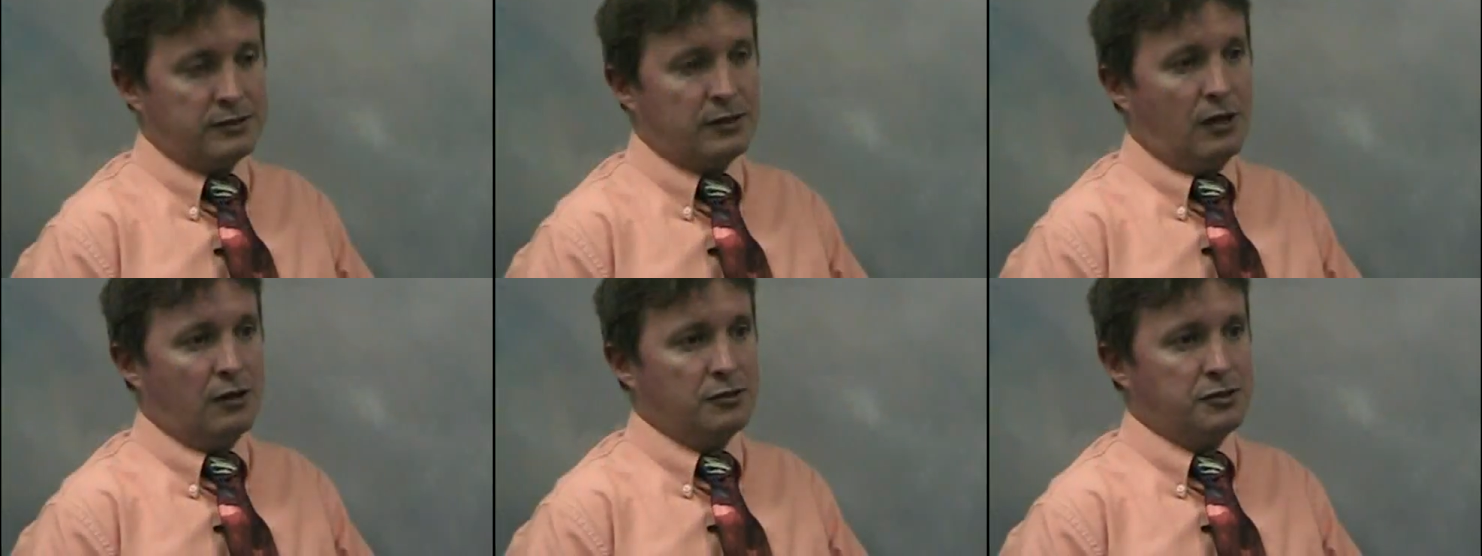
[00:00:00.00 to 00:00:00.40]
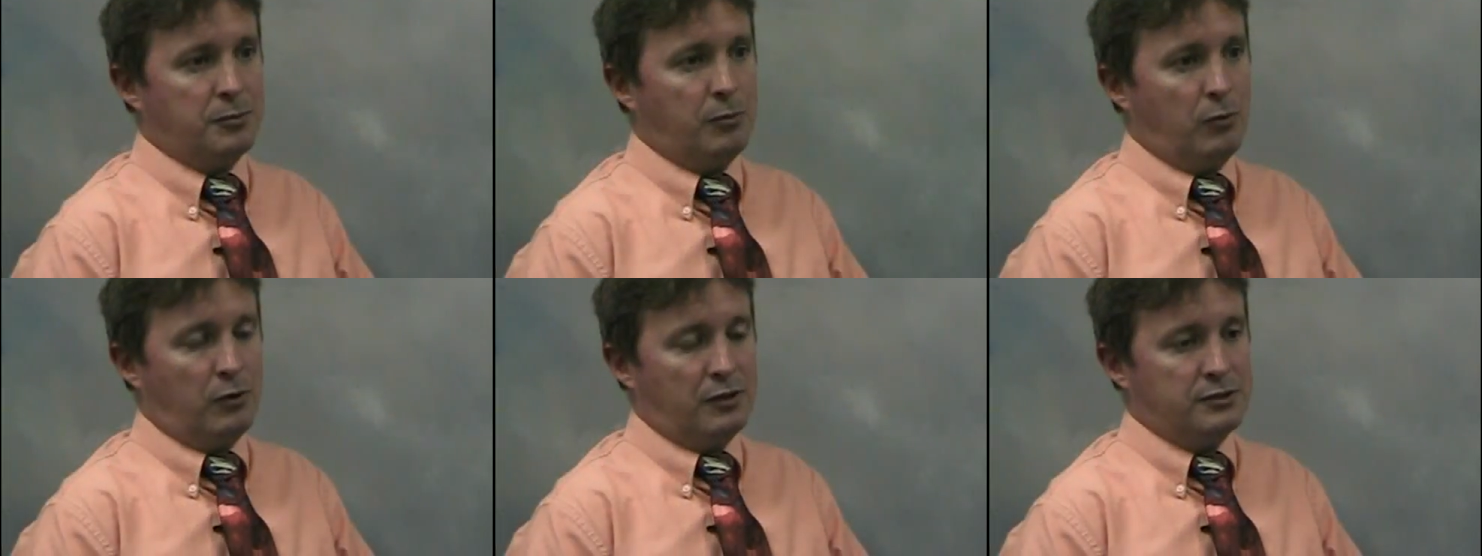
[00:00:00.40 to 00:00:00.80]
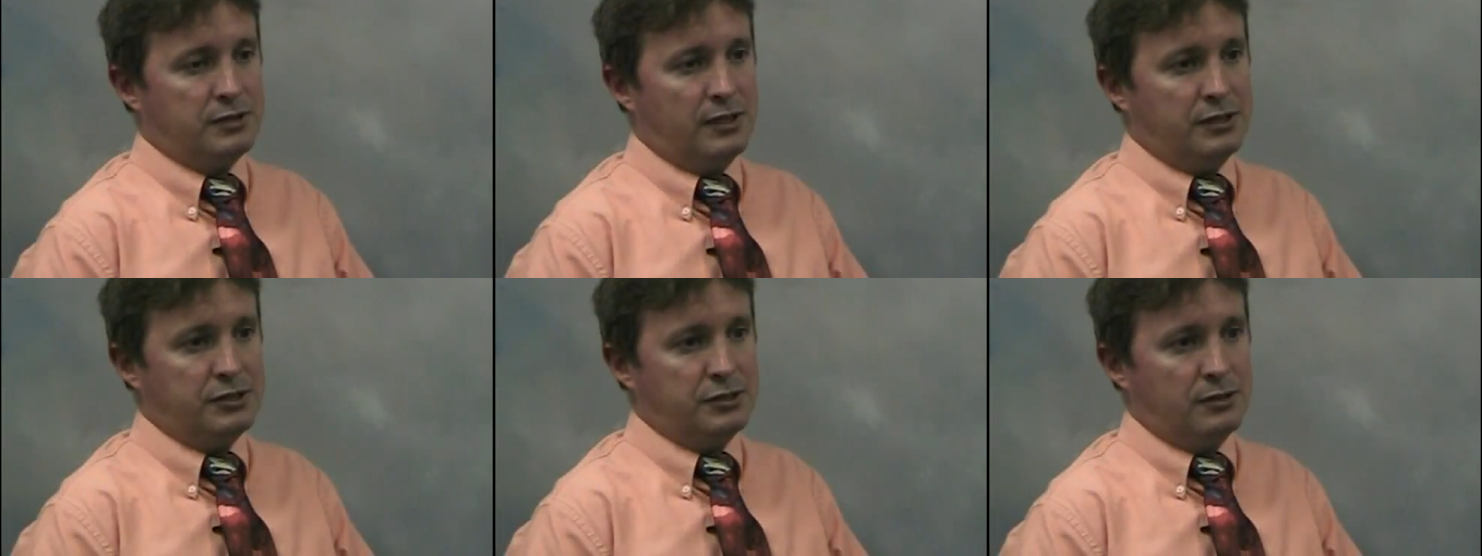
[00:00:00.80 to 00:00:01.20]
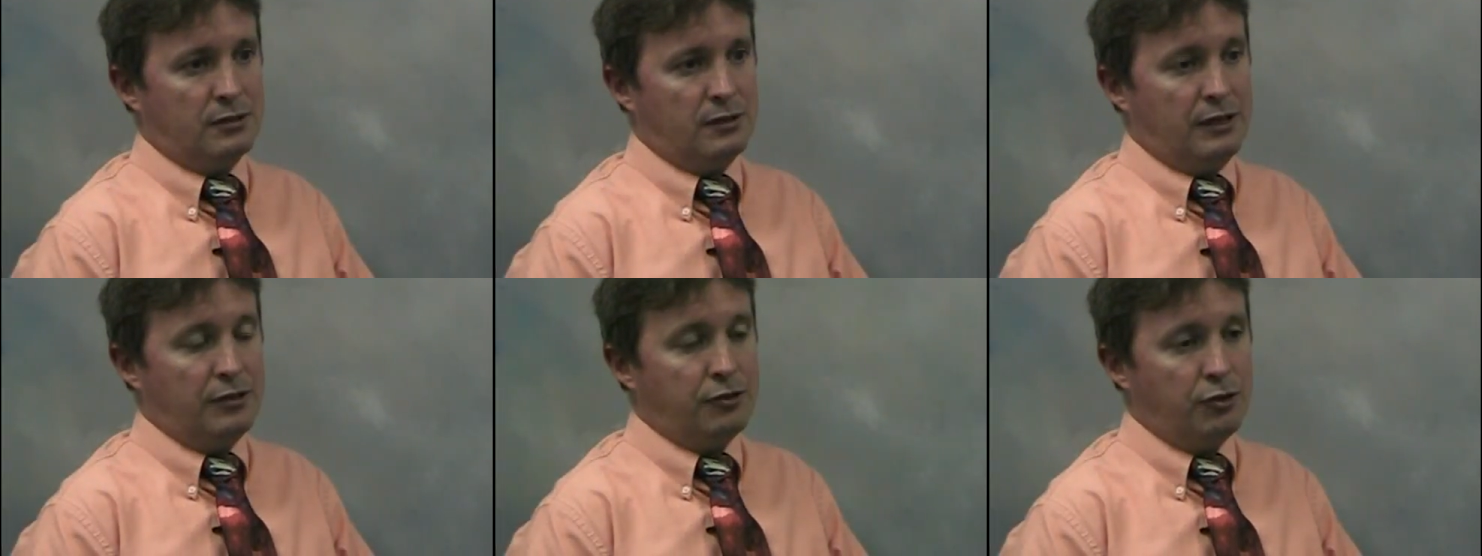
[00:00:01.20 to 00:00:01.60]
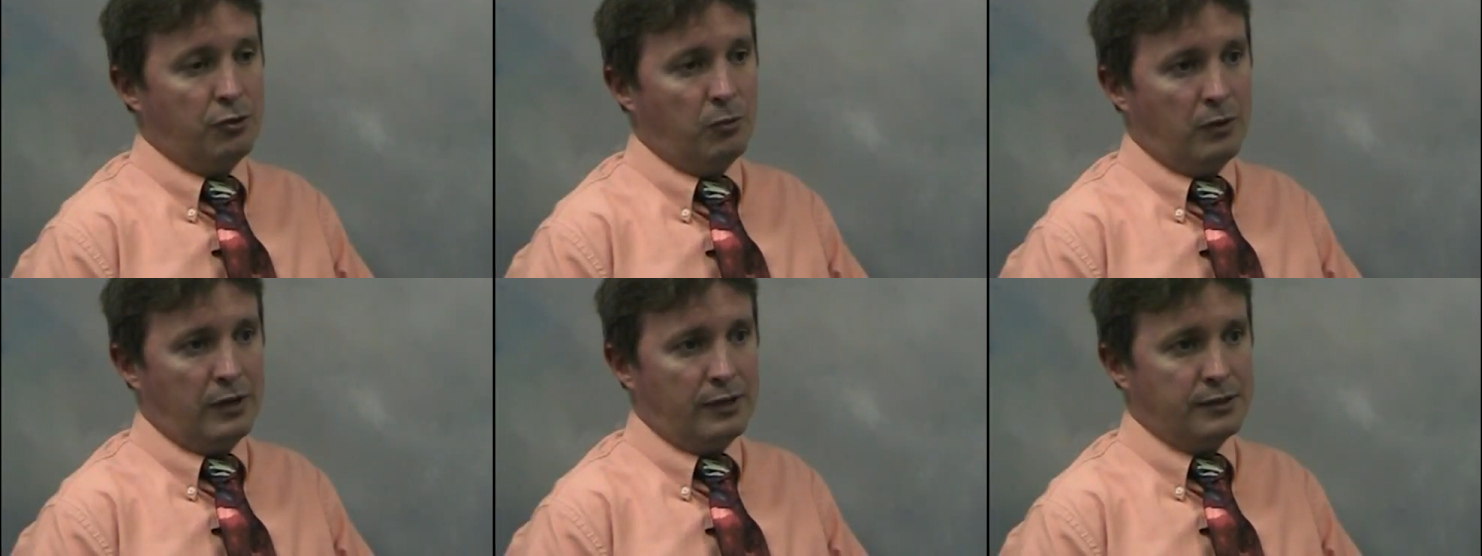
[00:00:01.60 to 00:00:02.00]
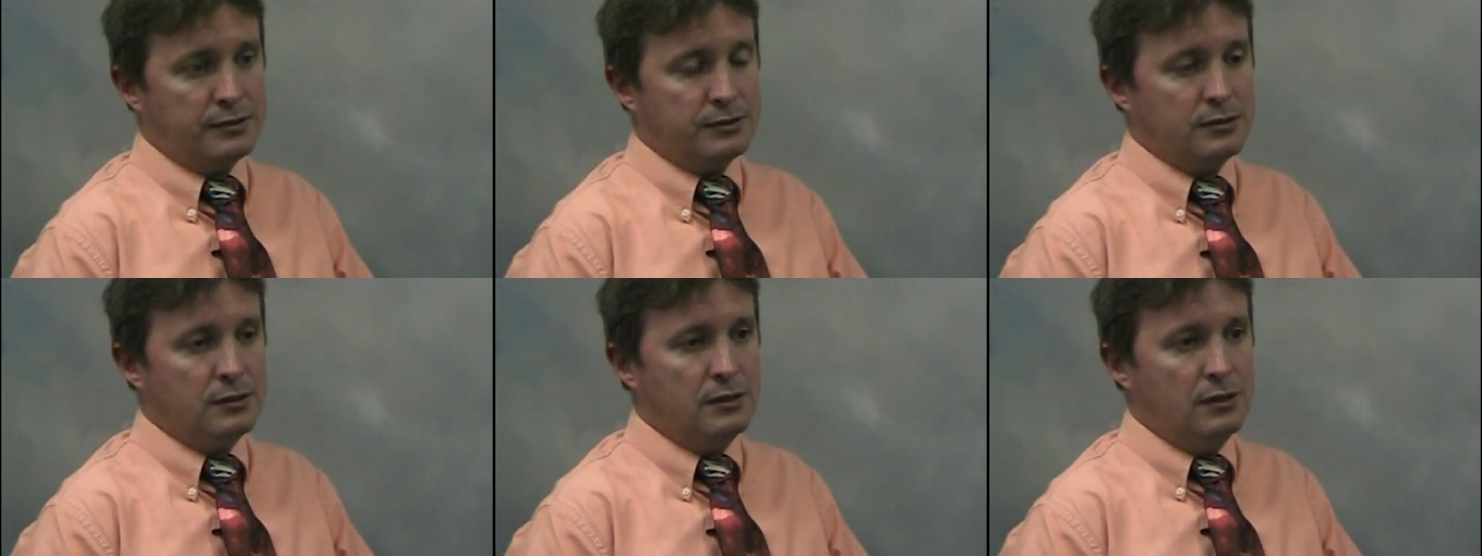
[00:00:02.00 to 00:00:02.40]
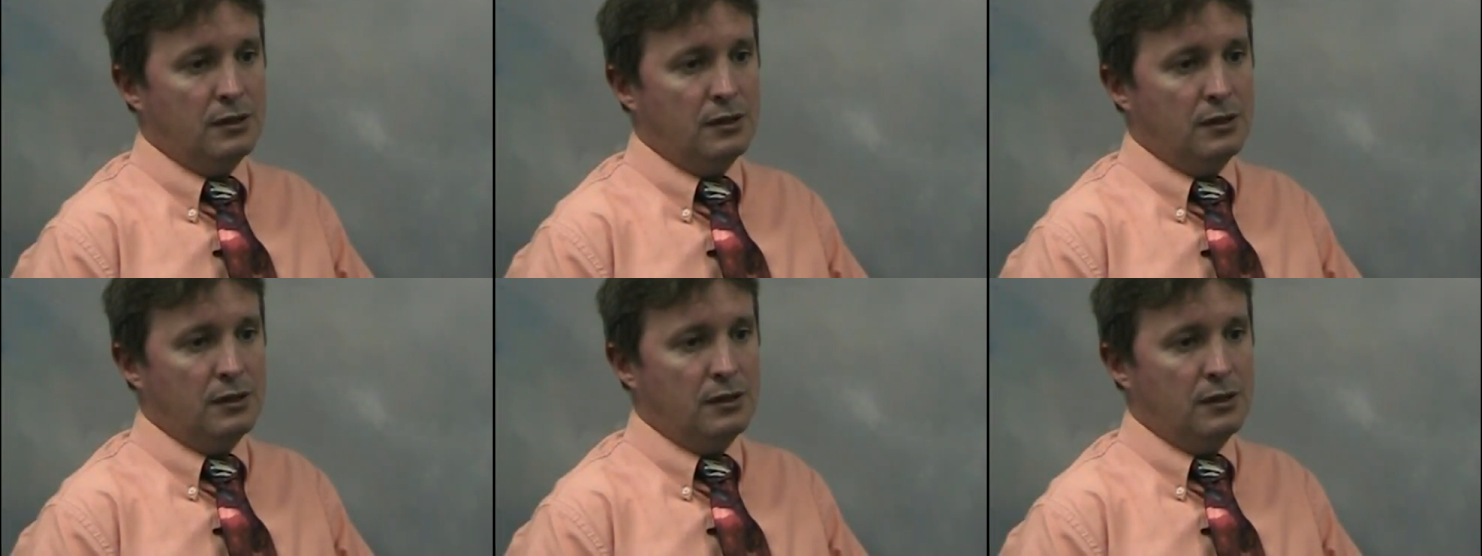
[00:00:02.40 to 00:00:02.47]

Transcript: scholarship organization in two ways.